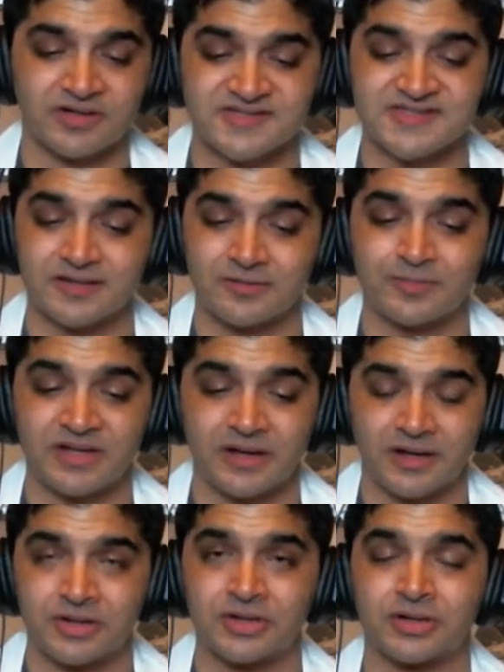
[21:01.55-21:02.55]
It's going to be
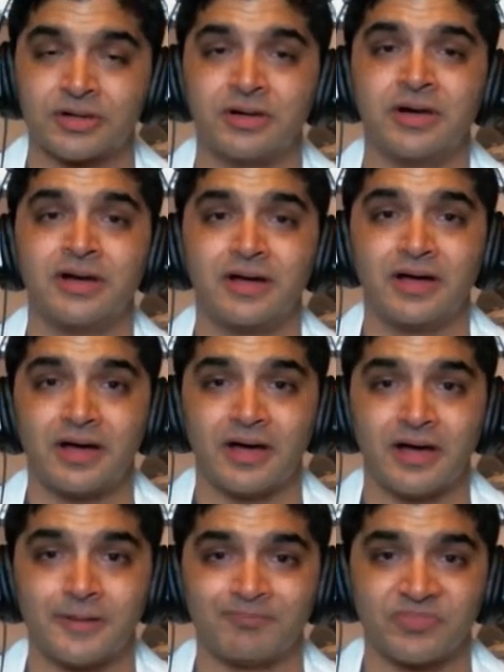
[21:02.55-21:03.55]
under
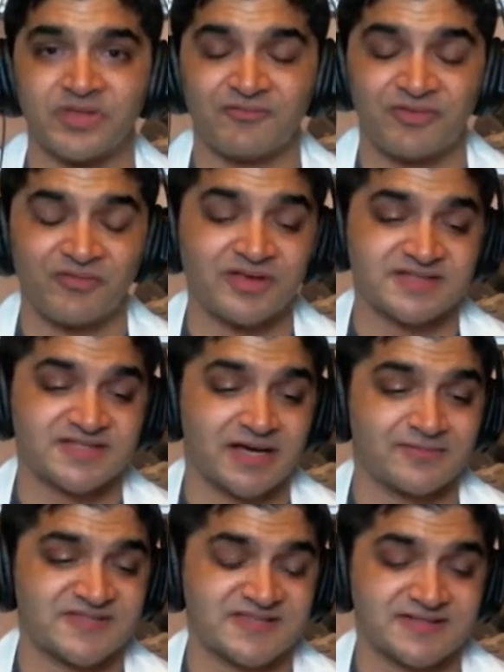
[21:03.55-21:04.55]
Vivian
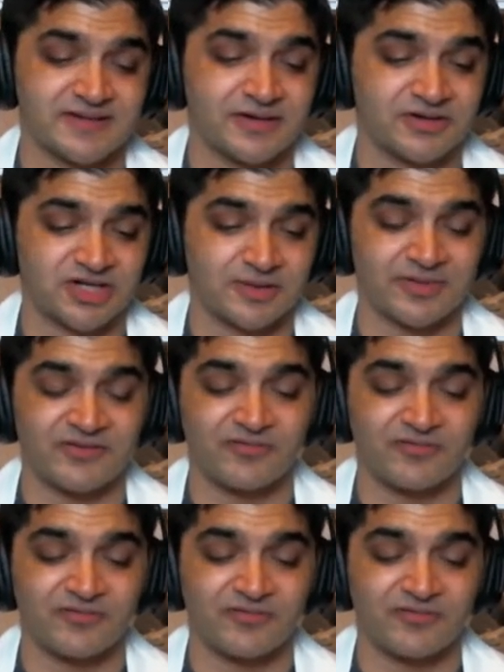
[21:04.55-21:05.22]
Thomas's leadership. And